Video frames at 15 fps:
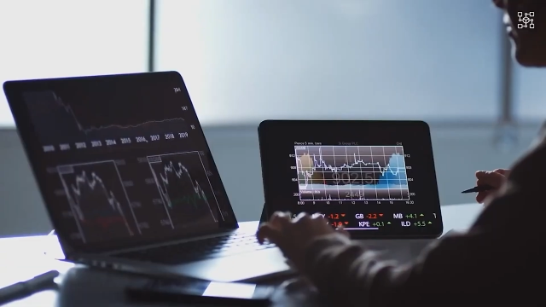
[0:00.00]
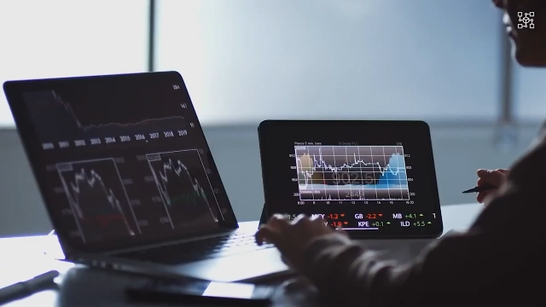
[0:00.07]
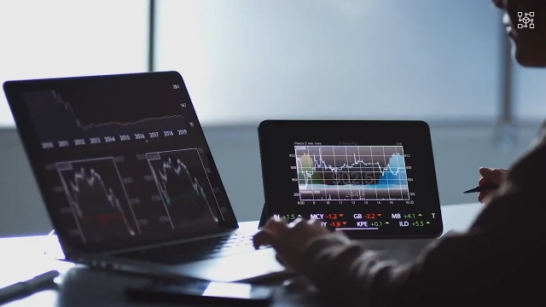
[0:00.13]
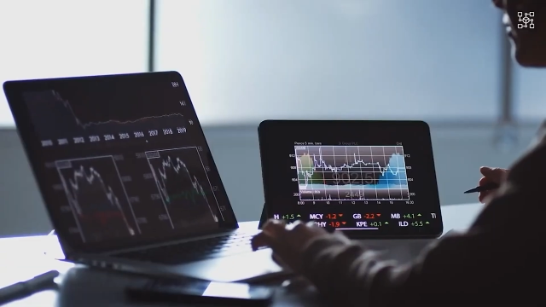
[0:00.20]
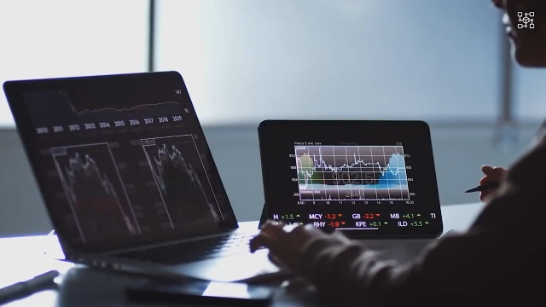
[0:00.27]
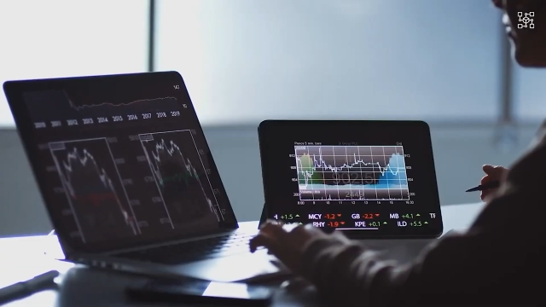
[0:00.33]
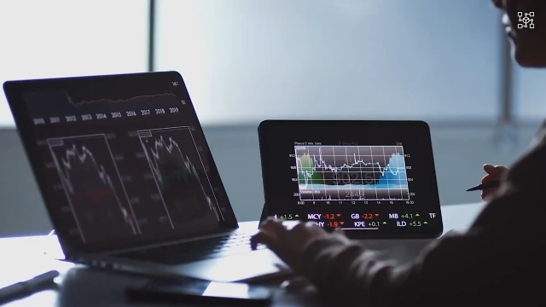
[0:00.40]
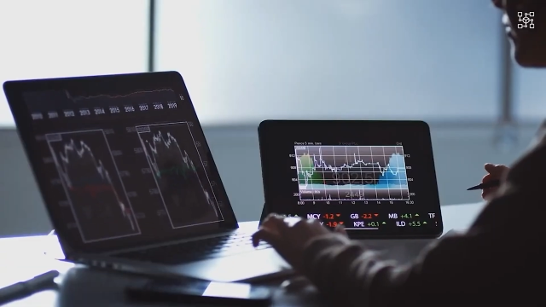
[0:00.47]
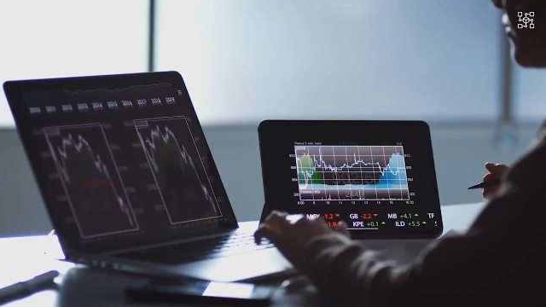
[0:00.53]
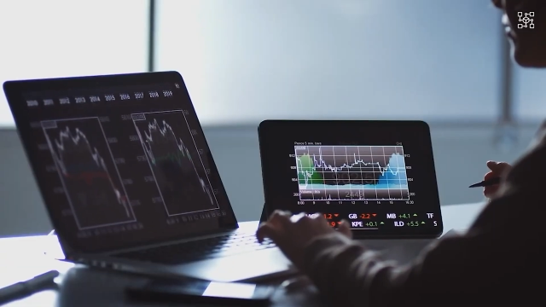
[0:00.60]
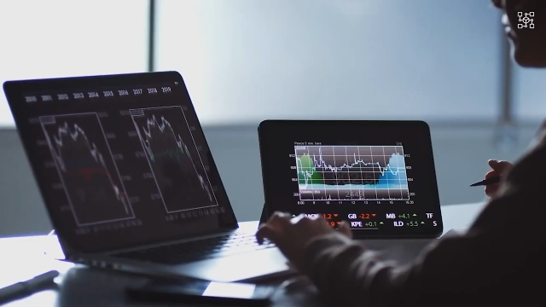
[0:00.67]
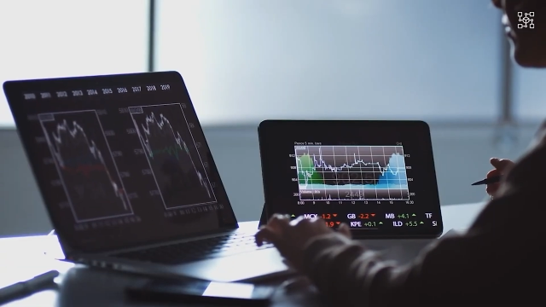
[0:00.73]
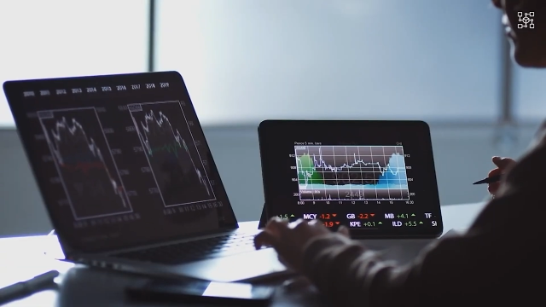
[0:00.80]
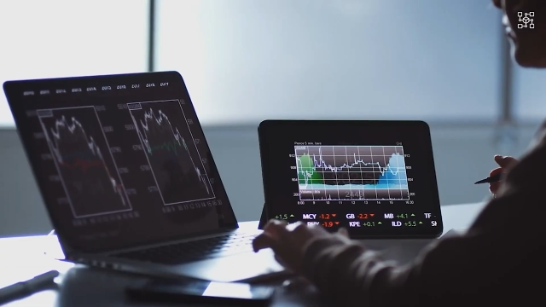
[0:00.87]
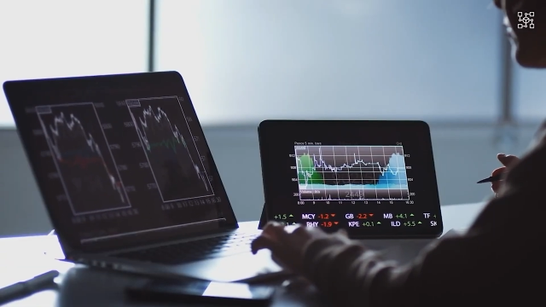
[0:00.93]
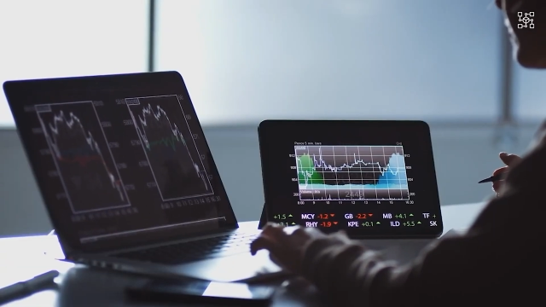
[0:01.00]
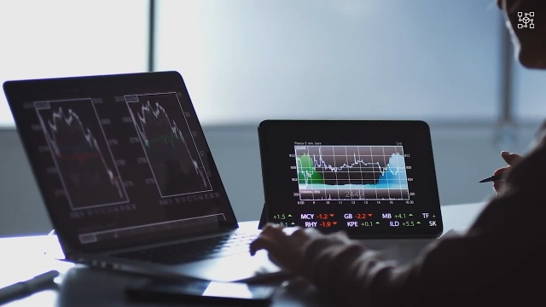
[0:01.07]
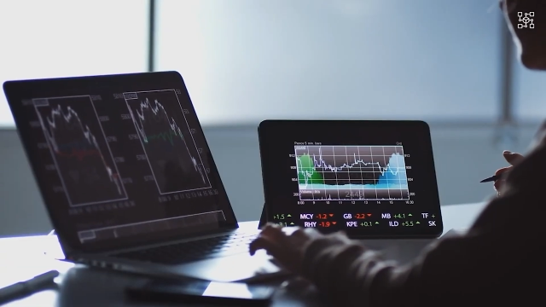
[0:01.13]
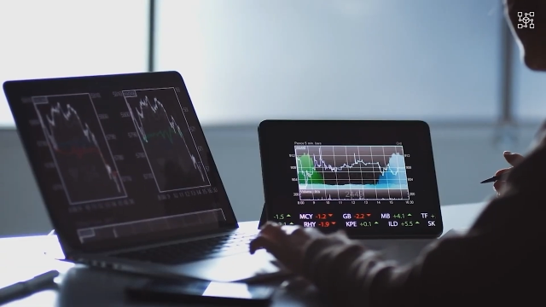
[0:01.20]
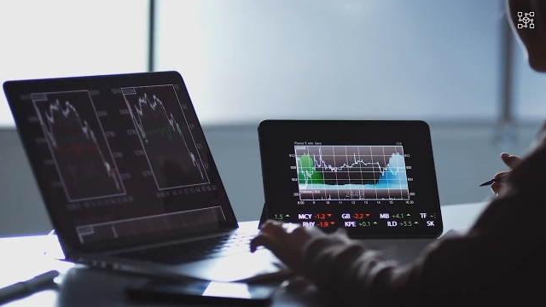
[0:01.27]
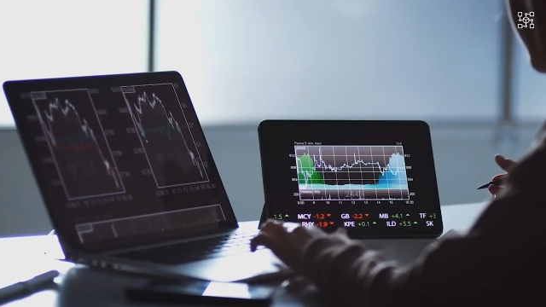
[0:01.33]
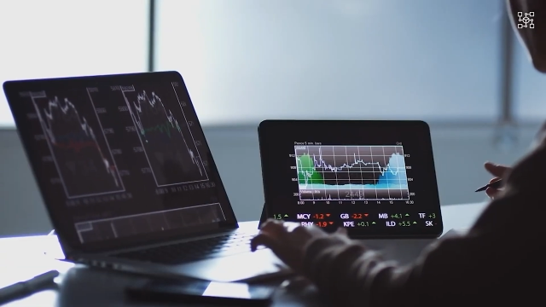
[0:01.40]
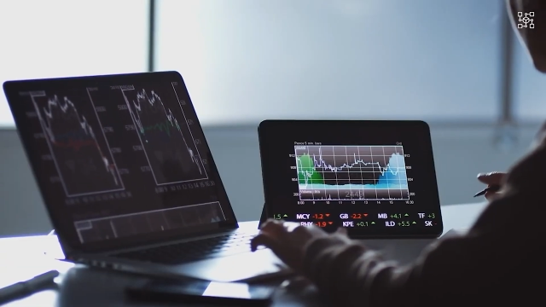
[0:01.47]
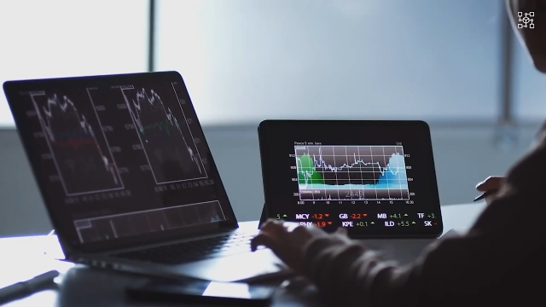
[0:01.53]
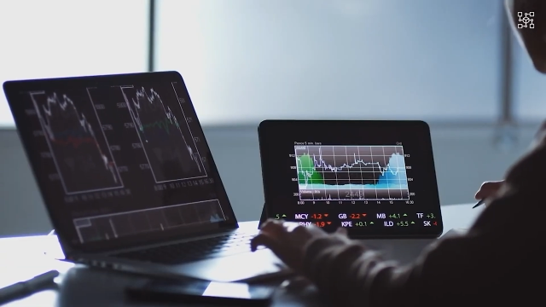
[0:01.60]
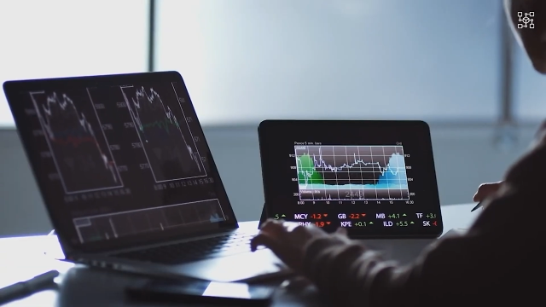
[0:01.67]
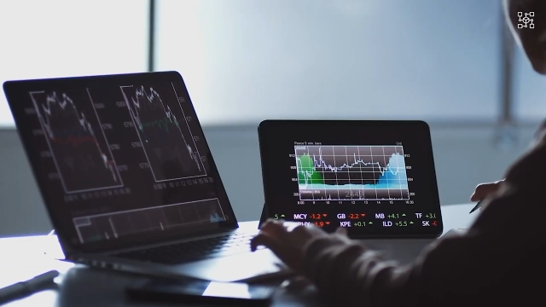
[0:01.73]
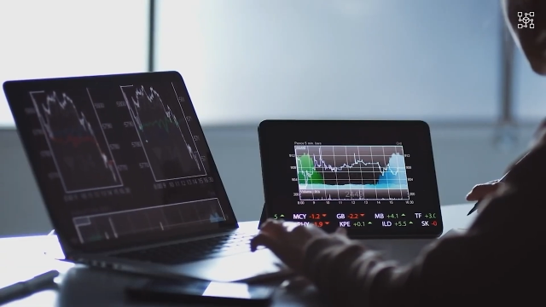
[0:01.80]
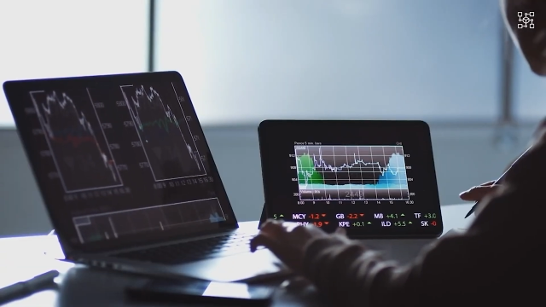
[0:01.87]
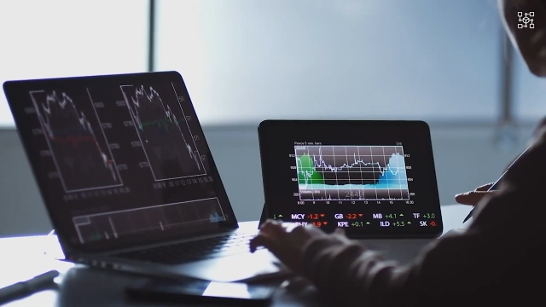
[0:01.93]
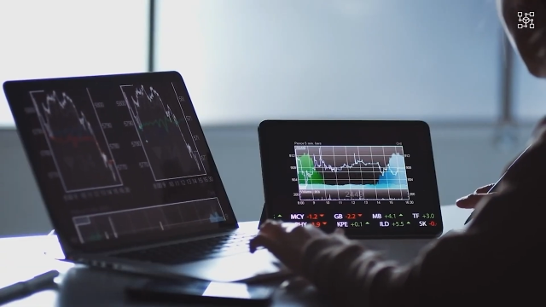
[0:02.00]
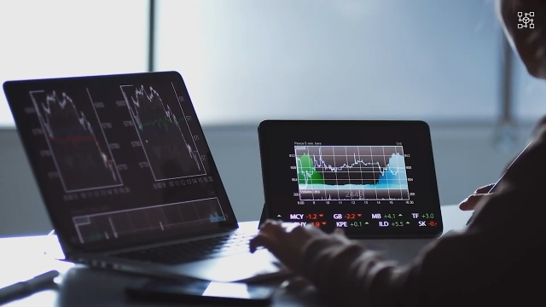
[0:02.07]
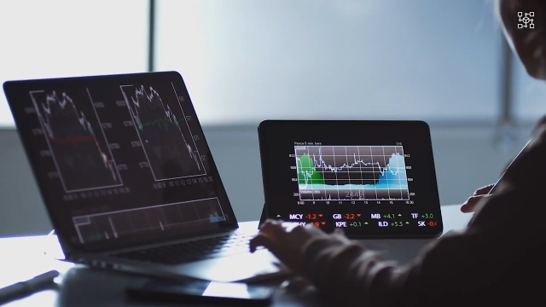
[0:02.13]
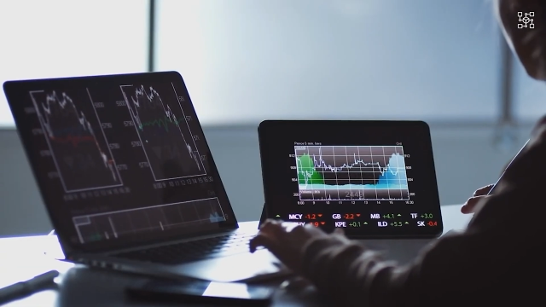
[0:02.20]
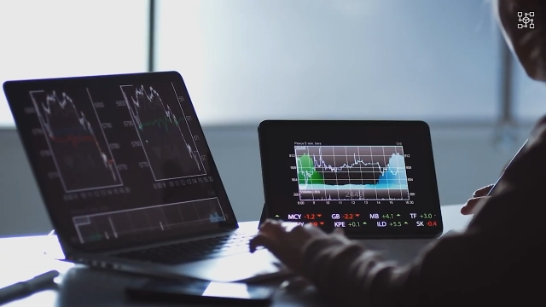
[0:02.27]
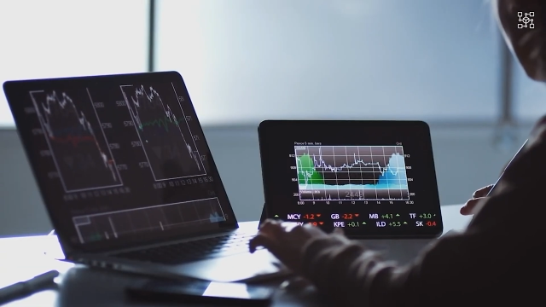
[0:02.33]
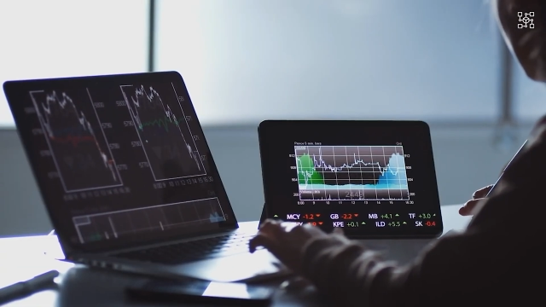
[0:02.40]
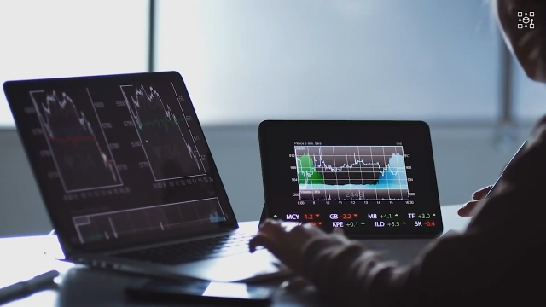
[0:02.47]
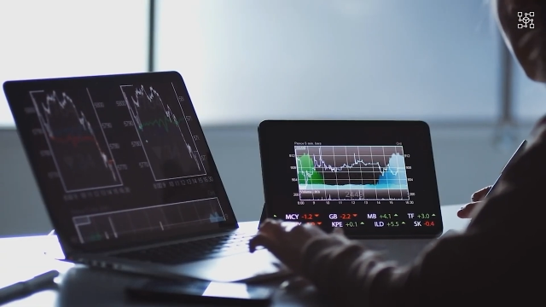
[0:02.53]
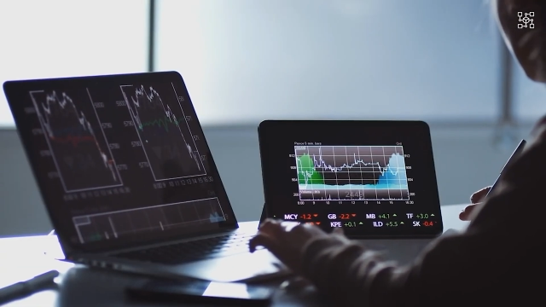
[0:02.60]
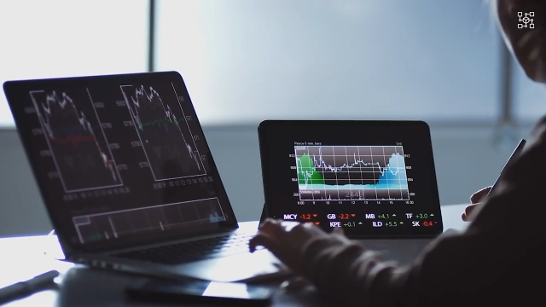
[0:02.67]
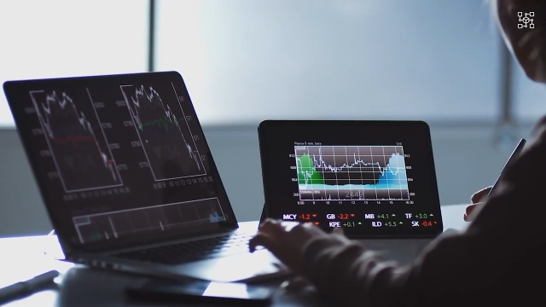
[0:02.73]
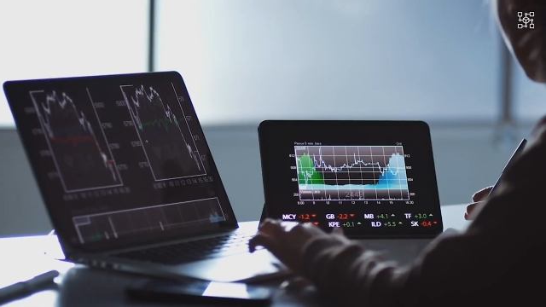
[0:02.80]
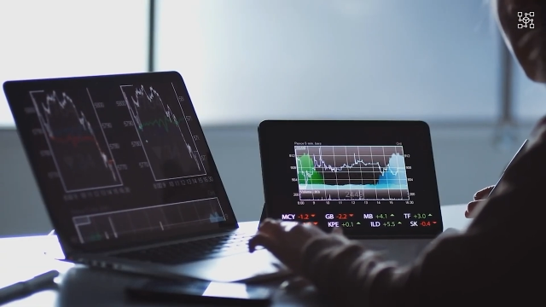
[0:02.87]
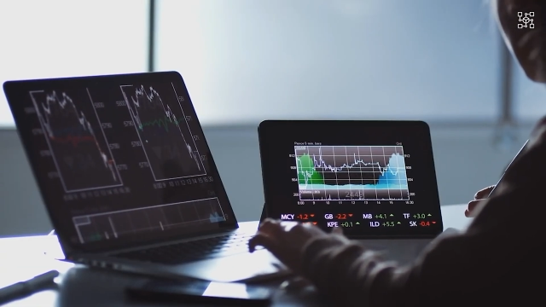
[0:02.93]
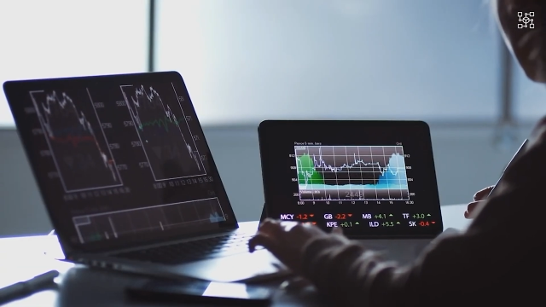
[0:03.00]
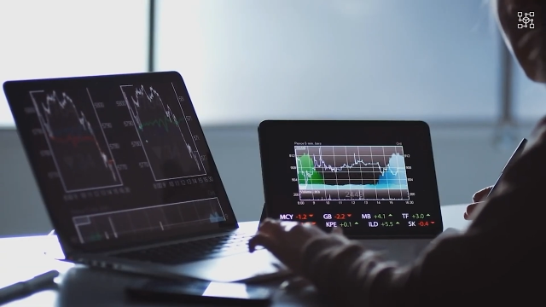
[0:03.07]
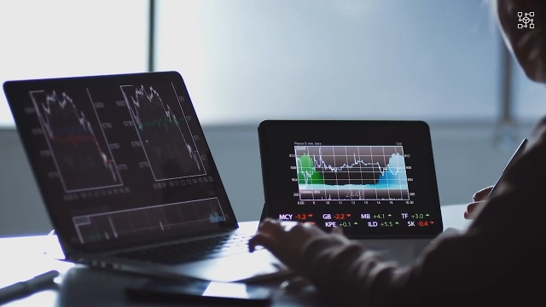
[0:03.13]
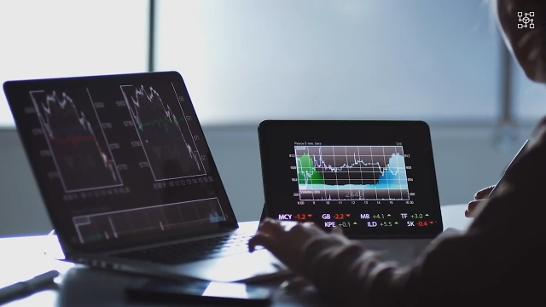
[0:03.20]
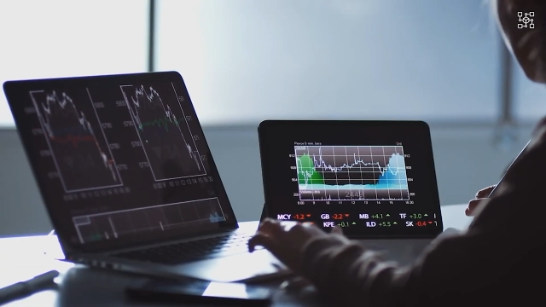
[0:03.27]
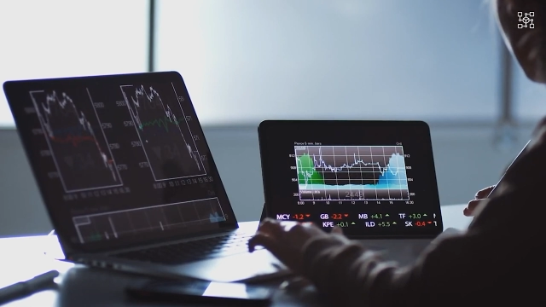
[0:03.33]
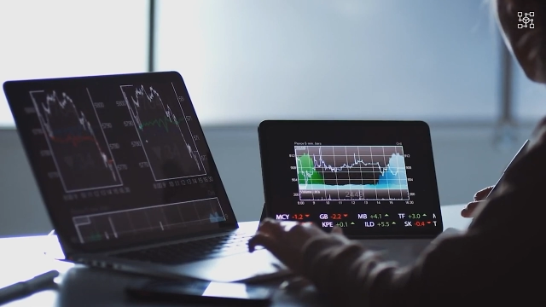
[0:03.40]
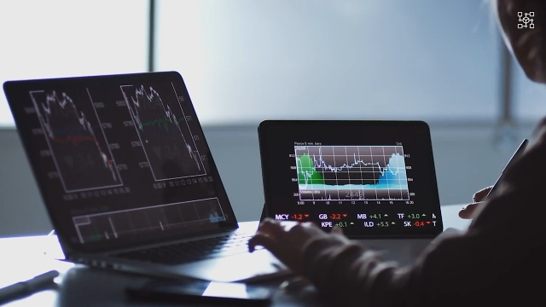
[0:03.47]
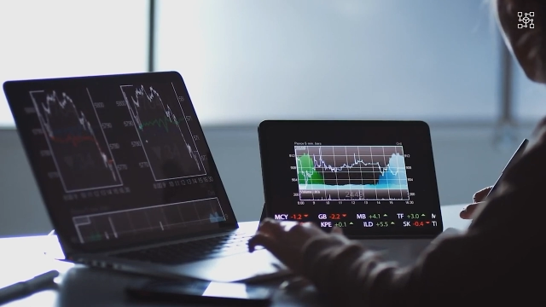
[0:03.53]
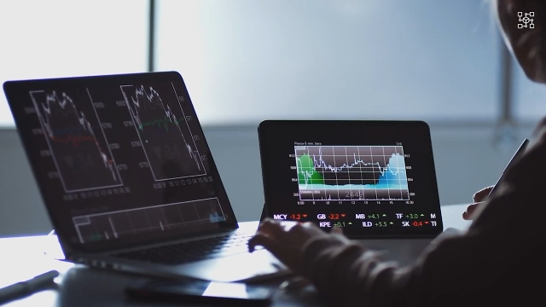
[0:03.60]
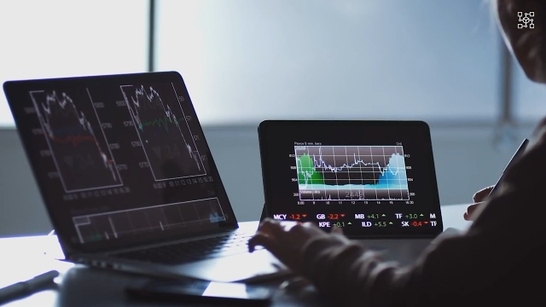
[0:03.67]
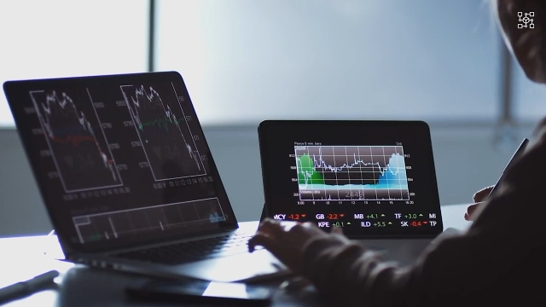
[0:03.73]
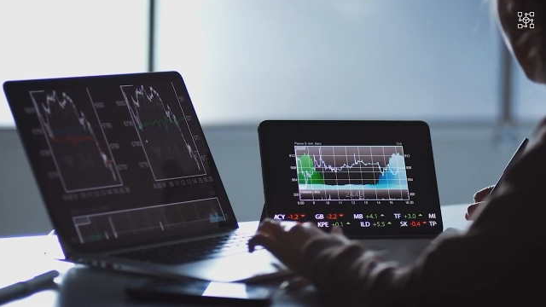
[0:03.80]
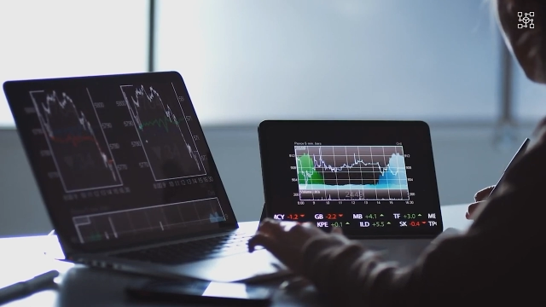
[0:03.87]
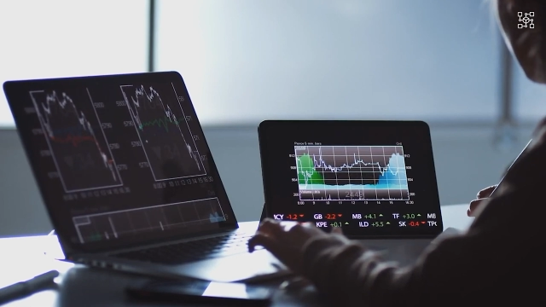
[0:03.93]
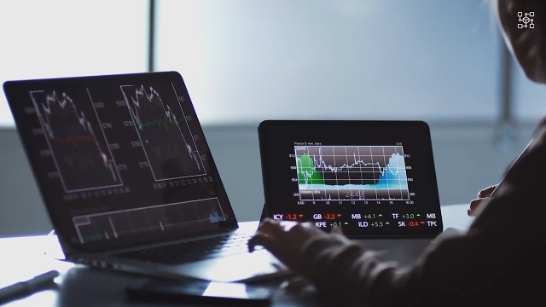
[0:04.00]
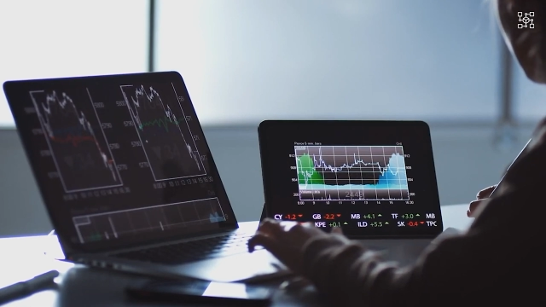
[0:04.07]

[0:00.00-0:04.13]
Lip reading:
(no speaker visible)